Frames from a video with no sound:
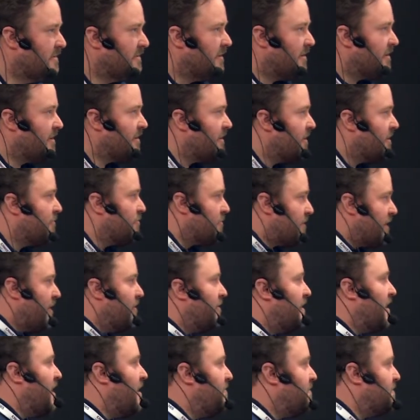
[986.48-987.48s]
And I'm going to
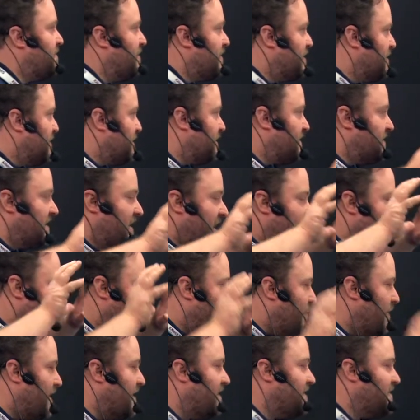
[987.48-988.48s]
code it up so you can just see
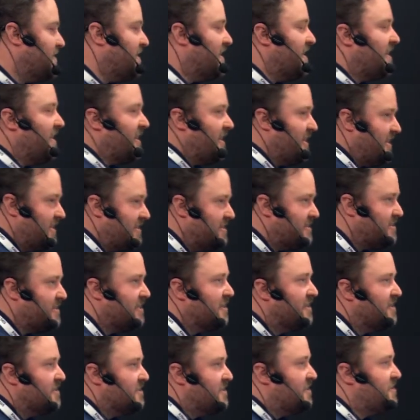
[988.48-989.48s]
how easy it is
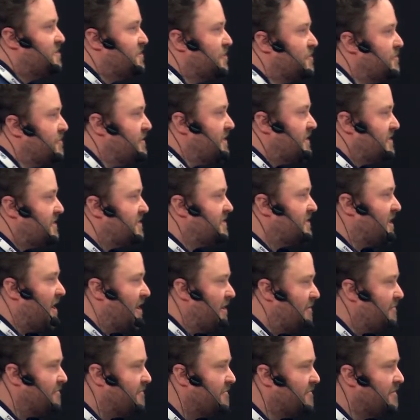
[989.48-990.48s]
to do this
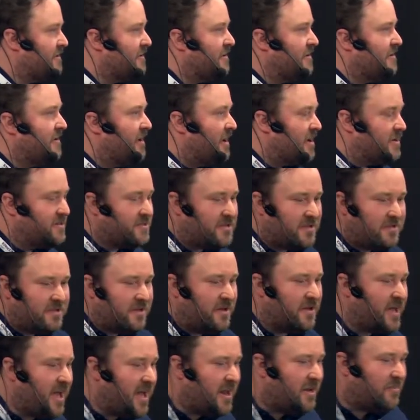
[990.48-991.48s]
stuff, and so that
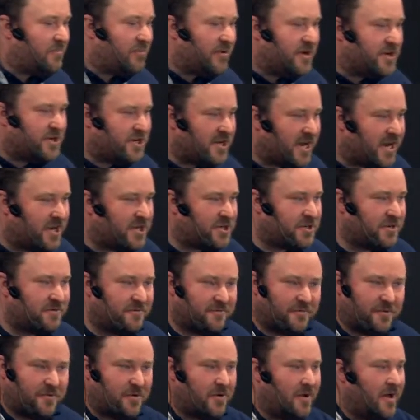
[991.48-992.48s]
you get an appreciation
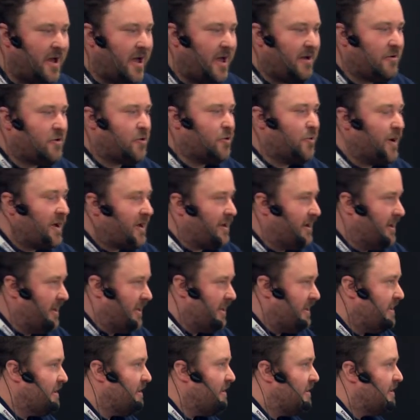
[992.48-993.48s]
for how
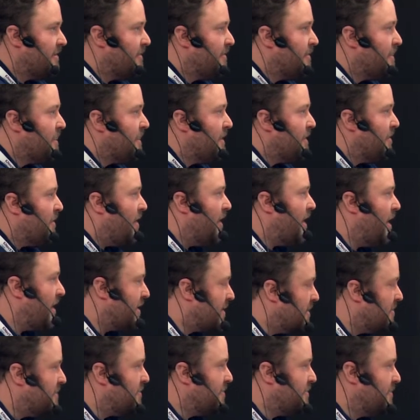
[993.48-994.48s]
quickly I
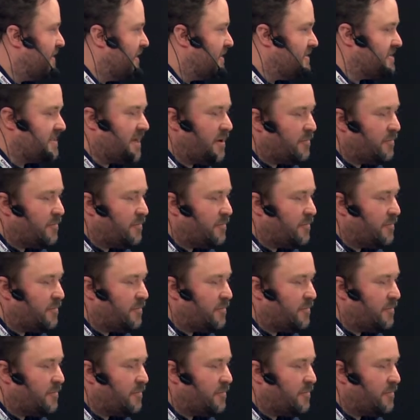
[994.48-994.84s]
can do this.